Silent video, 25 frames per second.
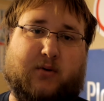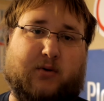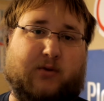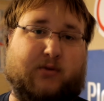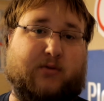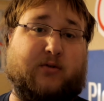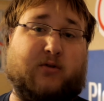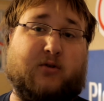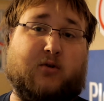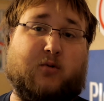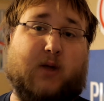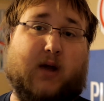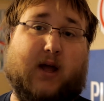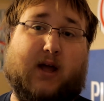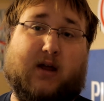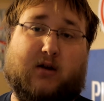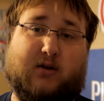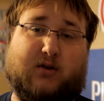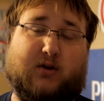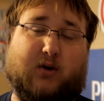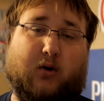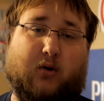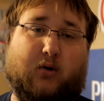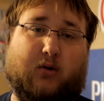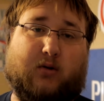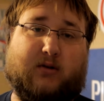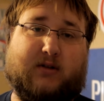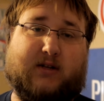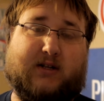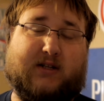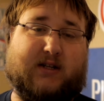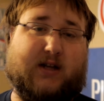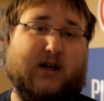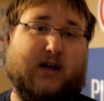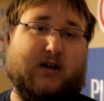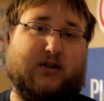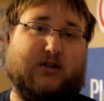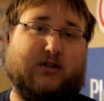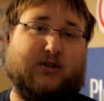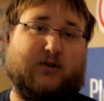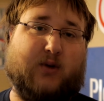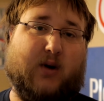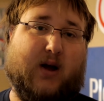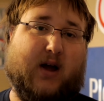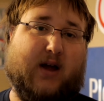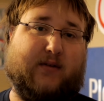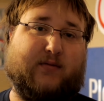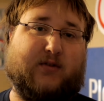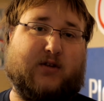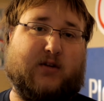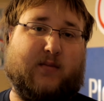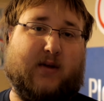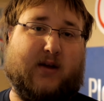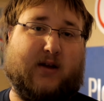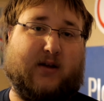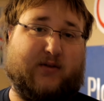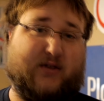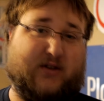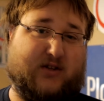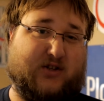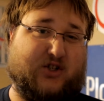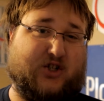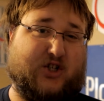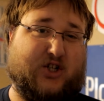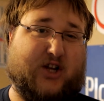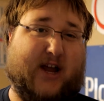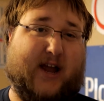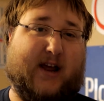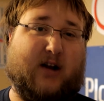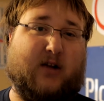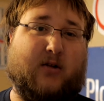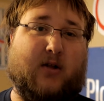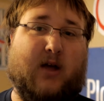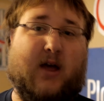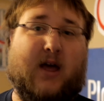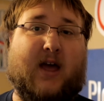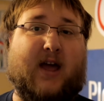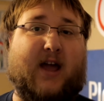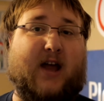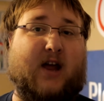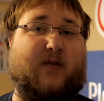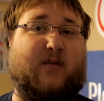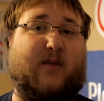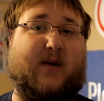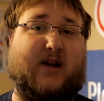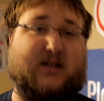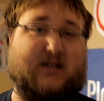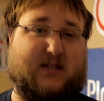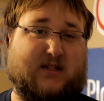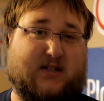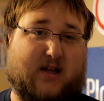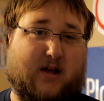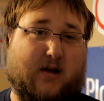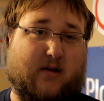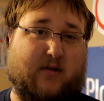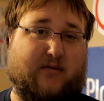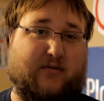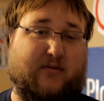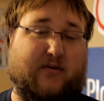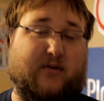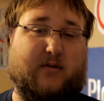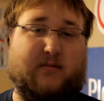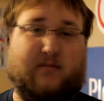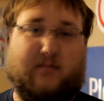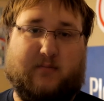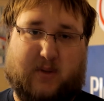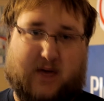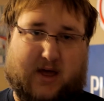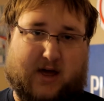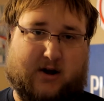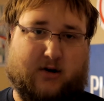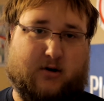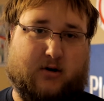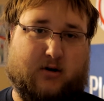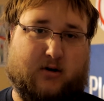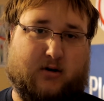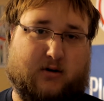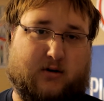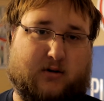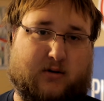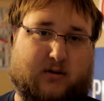both new and old, as I strive to make this channel and myself better.